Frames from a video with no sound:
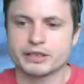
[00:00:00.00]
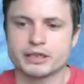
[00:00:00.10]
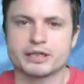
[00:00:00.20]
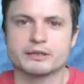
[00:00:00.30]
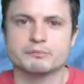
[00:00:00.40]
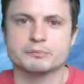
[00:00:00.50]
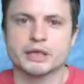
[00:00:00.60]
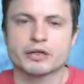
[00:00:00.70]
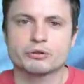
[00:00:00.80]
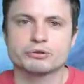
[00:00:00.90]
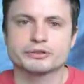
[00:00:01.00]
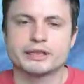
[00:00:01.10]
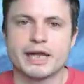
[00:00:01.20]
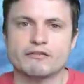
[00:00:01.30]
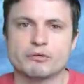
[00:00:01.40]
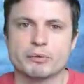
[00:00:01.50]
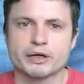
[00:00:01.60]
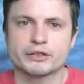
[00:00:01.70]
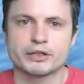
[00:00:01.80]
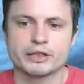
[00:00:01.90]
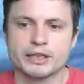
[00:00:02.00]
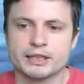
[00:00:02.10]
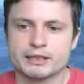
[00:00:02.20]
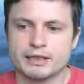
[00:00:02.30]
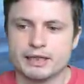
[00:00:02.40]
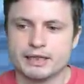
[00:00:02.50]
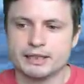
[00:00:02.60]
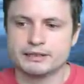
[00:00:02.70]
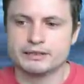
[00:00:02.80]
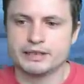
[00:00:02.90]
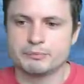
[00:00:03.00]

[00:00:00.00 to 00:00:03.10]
are black holes that have a partner, and the